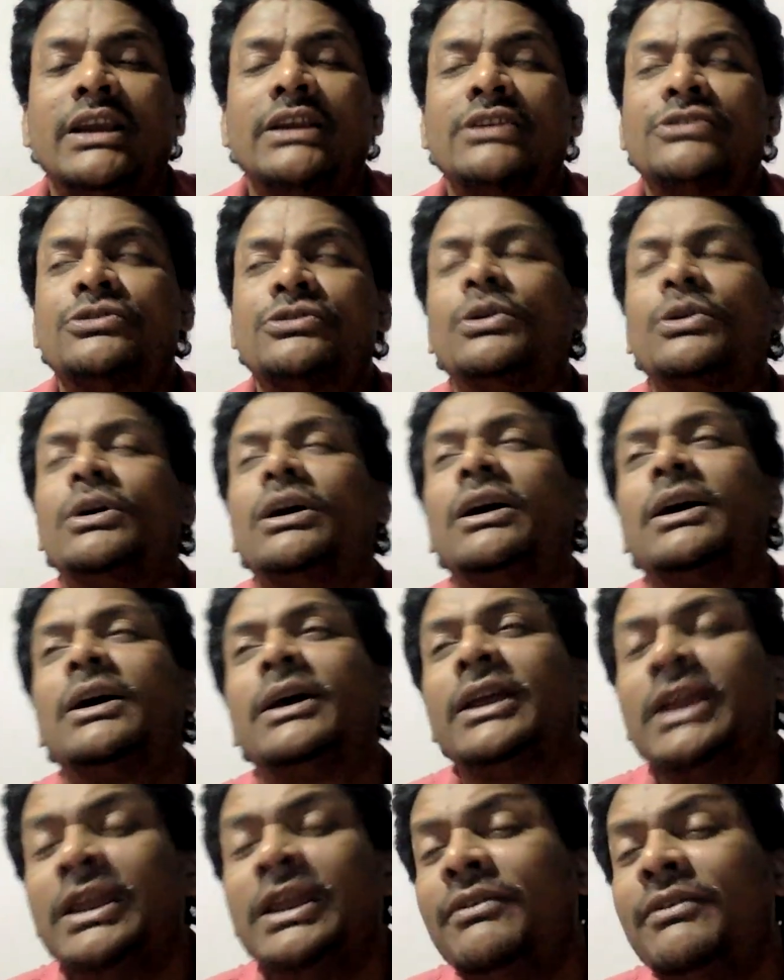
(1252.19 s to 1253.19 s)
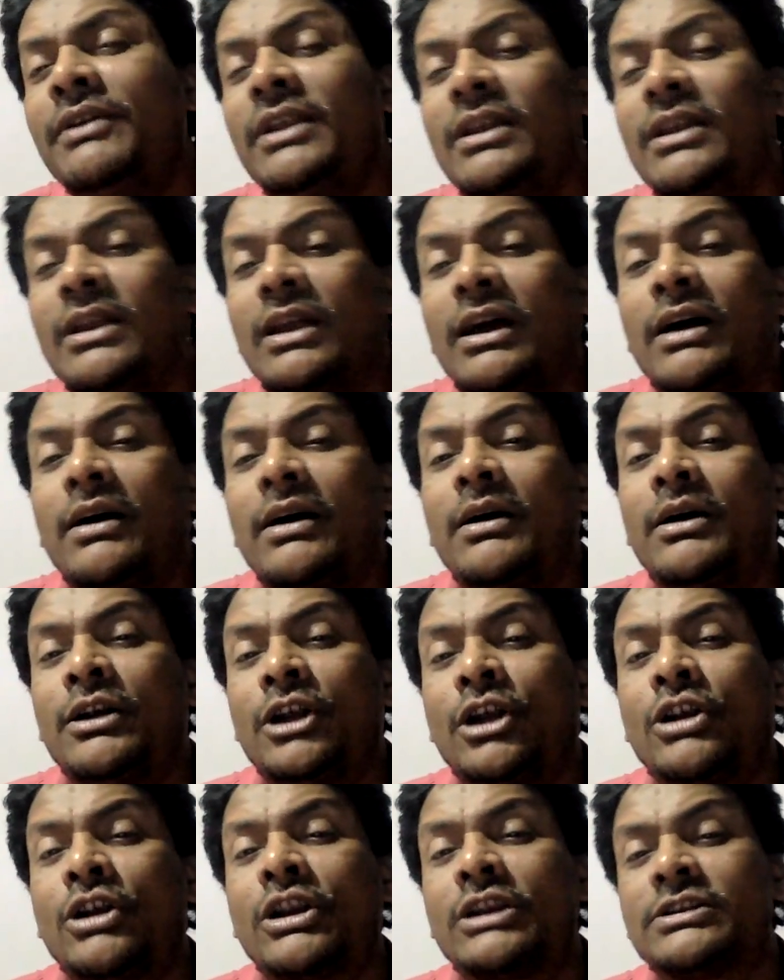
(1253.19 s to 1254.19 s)
So even
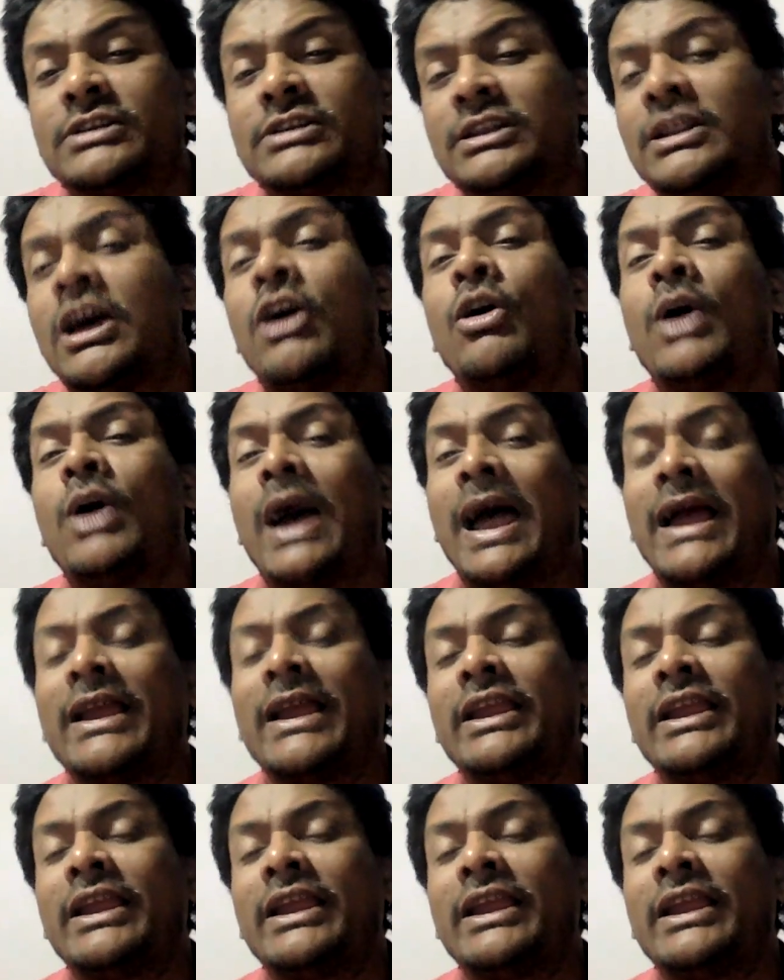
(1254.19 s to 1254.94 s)
Dr. Sadao,